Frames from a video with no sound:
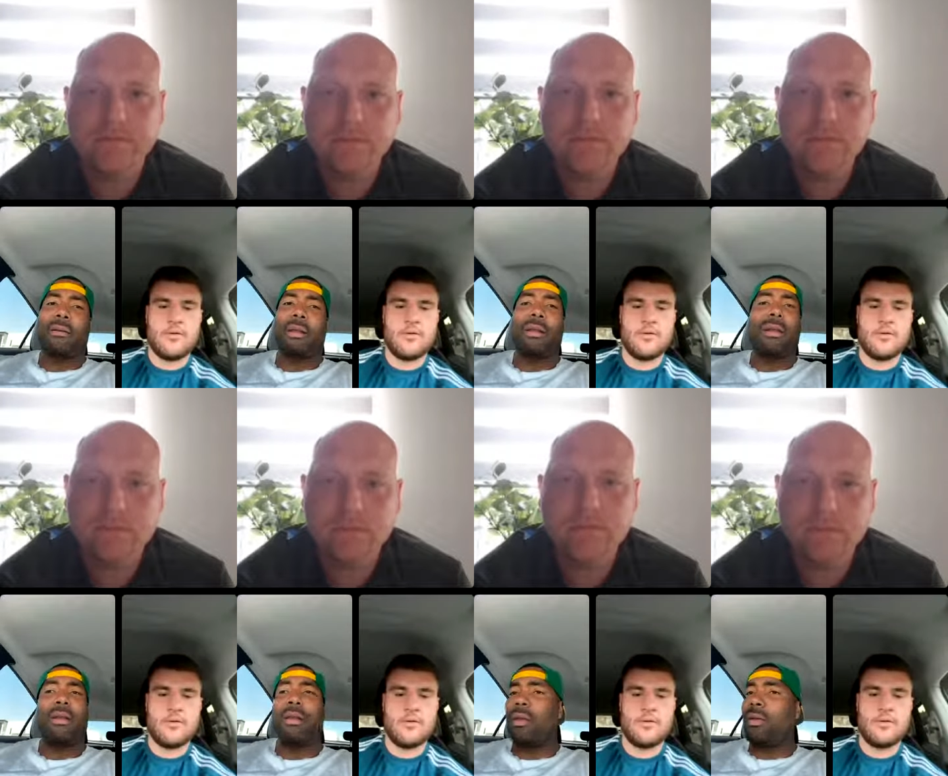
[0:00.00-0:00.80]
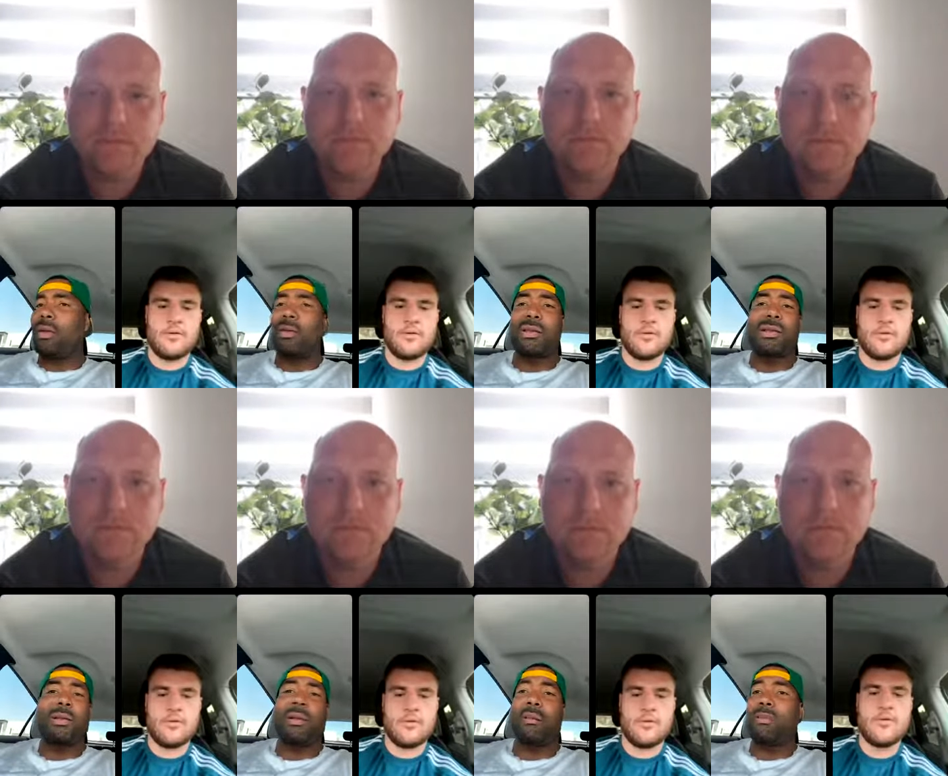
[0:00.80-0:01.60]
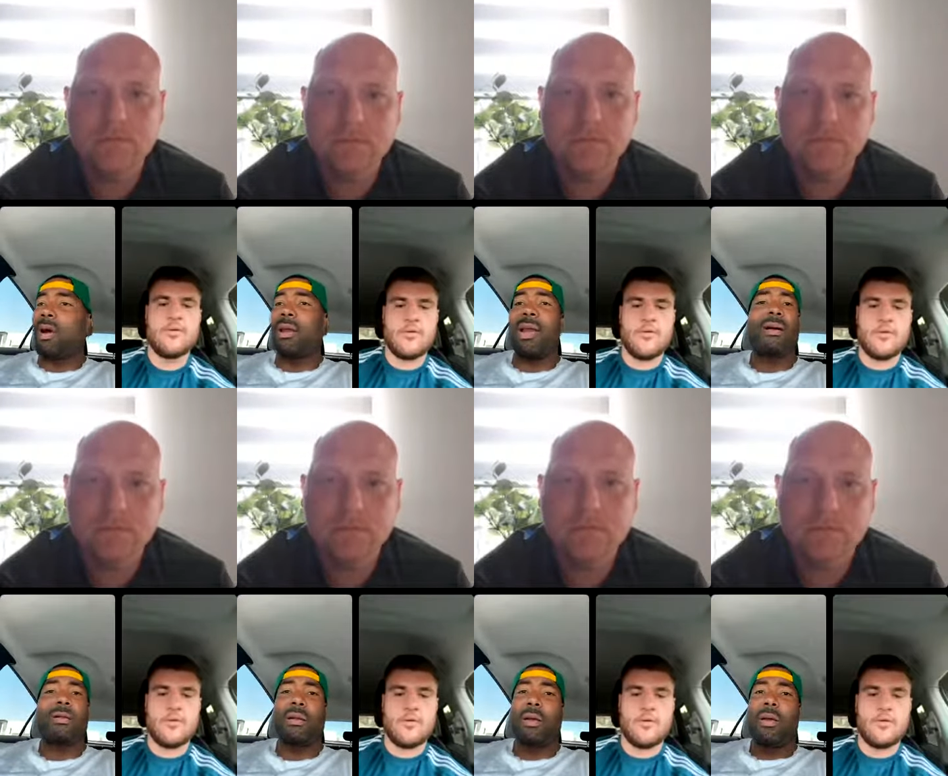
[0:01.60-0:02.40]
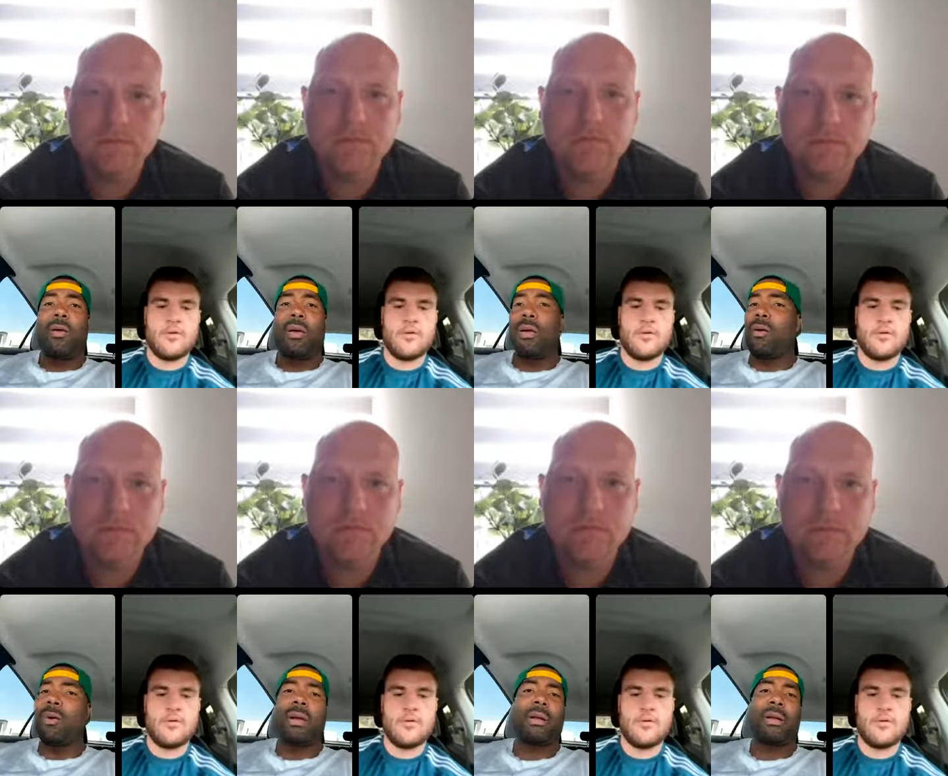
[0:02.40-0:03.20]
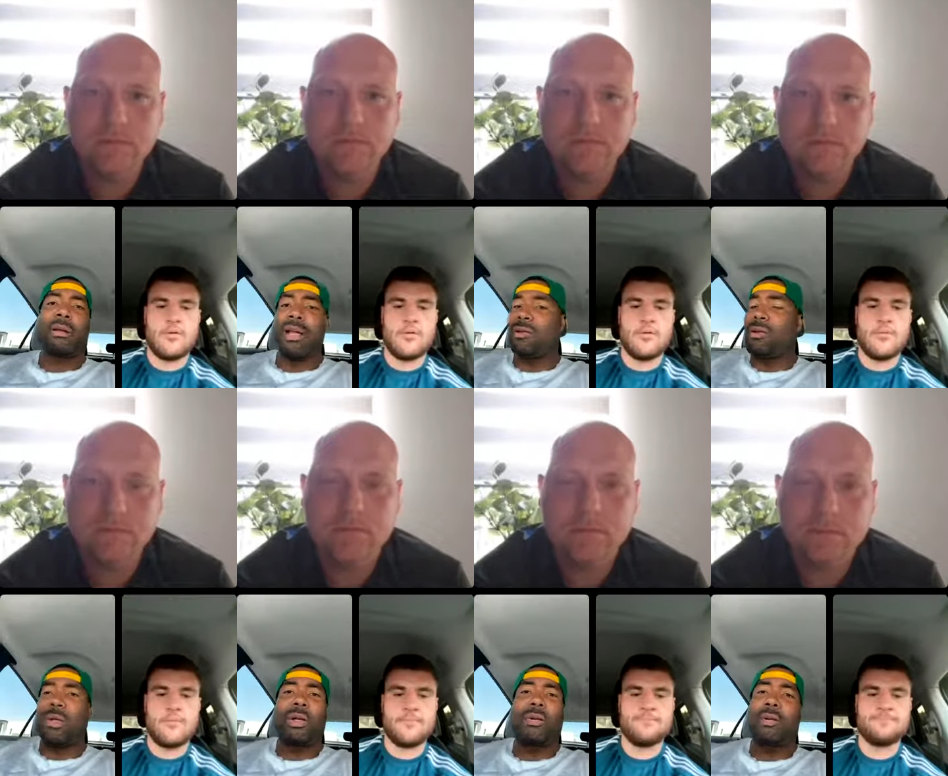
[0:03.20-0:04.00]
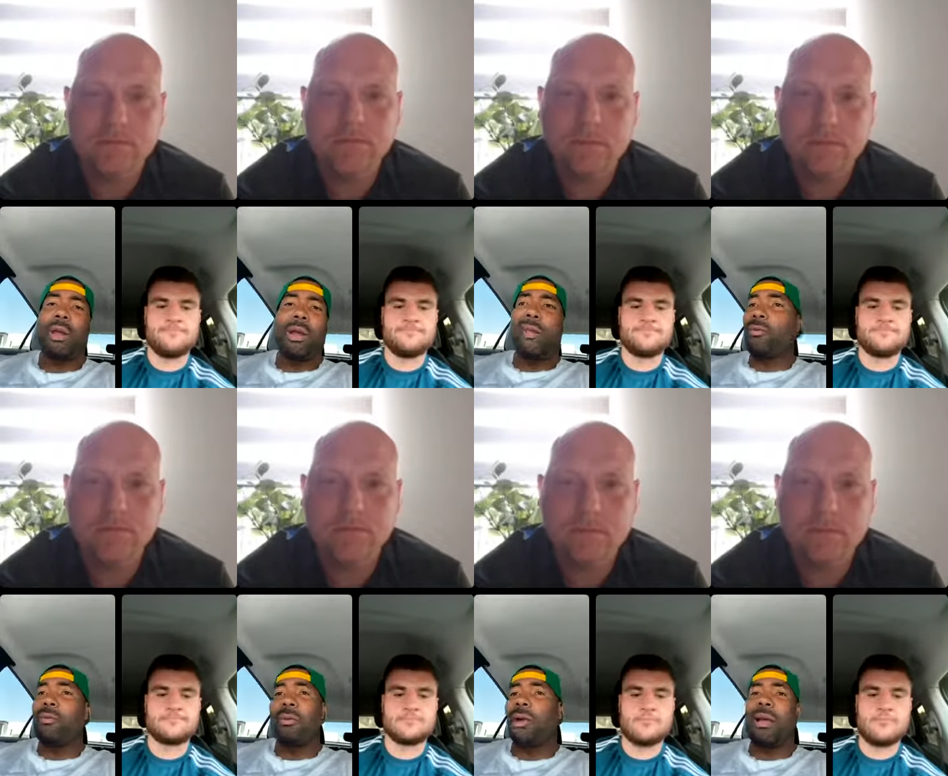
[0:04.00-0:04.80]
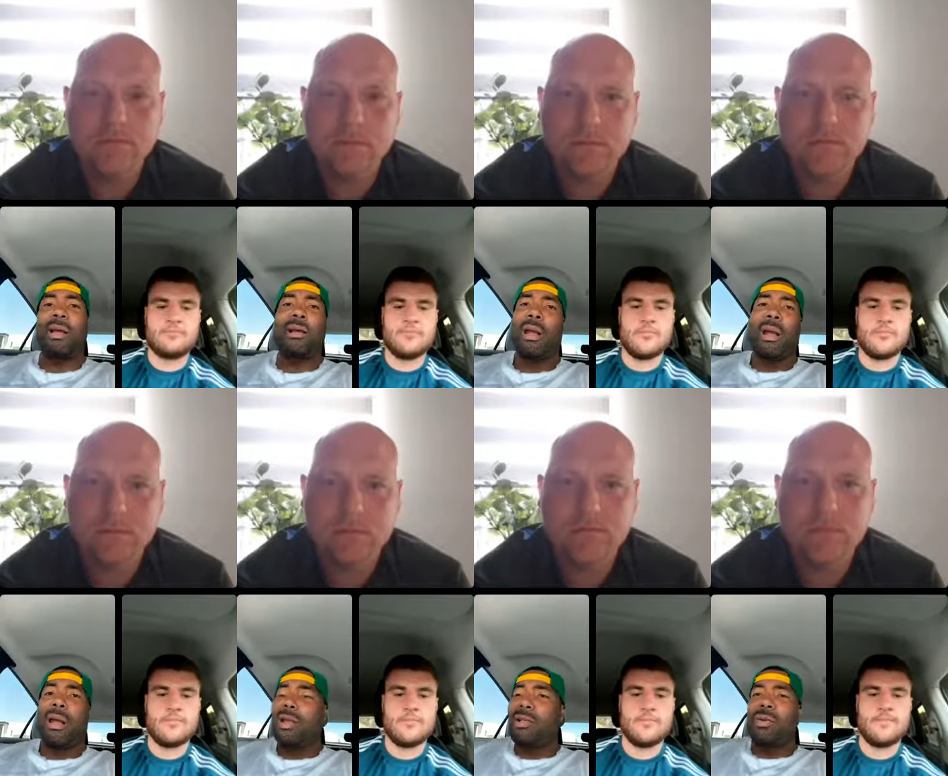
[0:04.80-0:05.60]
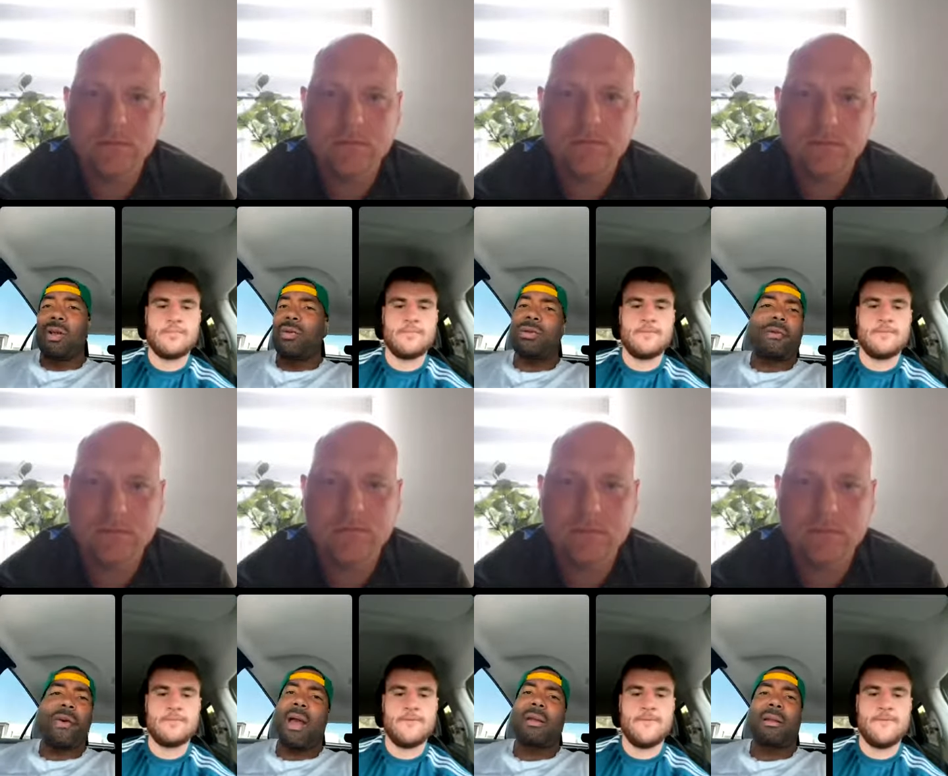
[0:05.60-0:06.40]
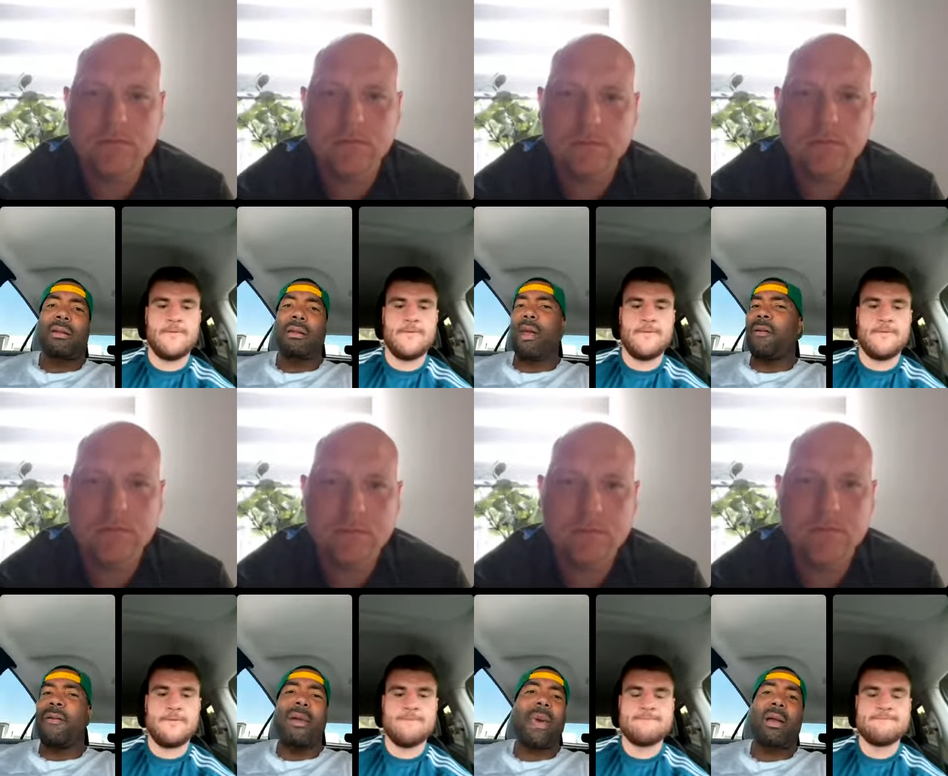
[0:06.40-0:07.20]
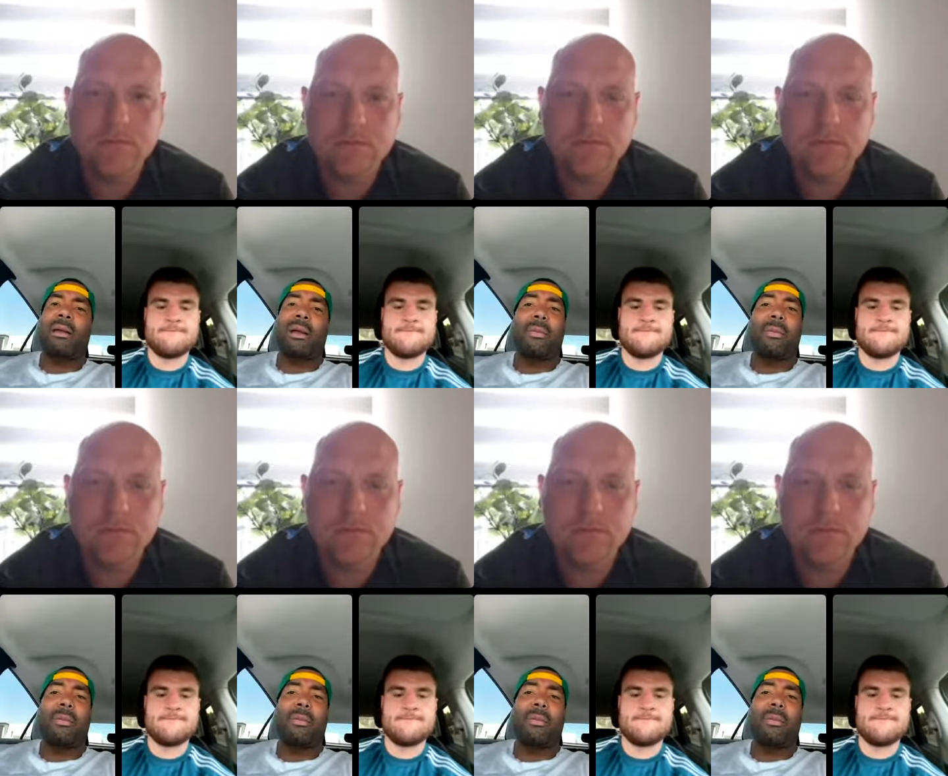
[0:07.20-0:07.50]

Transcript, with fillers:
Speaker 1: and he he he gonna sit there and brawl it out, or he gonna run. That's all we do. If he run, he's gonna lose the fight. You can't fight backing up.